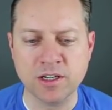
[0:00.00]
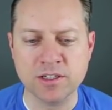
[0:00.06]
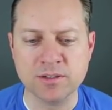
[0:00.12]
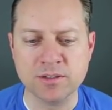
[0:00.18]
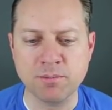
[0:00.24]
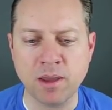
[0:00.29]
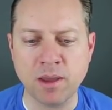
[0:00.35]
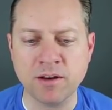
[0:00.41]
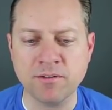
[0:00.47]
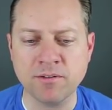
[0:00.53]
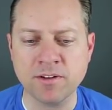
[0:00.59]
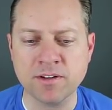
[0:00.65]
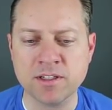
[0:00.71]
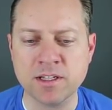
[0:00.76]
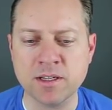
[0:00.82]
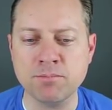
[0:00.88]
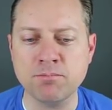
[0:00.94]
is
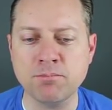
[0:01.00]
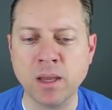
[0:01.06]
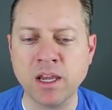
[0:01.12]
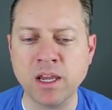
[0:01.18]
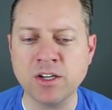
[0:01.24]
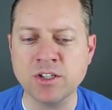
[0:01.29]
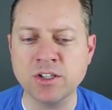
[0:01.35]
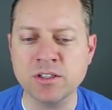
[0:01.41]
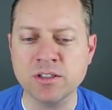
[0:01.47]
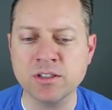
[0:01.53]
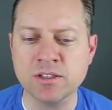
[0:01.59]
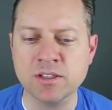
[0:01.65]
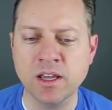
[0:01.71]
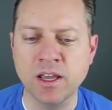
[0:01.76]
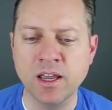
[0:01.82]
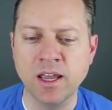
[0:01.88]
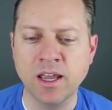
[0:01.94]
manifesting
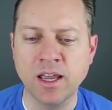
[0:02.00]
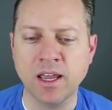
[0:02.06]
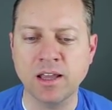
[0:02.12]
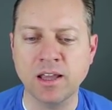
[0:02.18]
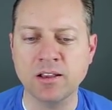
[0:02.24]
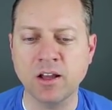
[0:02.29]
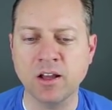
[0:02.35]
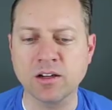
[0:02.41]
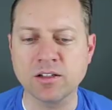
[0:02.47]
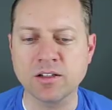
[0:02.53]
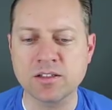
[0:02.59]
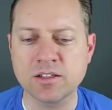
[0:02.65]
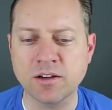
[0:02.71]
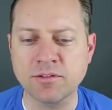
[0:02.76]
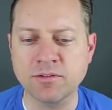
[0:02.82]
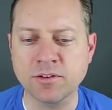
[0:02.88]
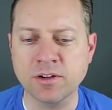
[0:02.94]
patience and long
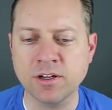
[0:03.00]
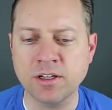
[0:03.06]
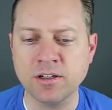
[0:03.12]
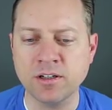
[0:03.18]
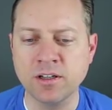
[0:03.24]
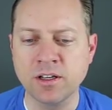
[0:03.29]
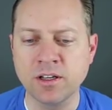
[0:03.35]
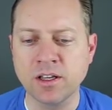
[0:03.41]
suffering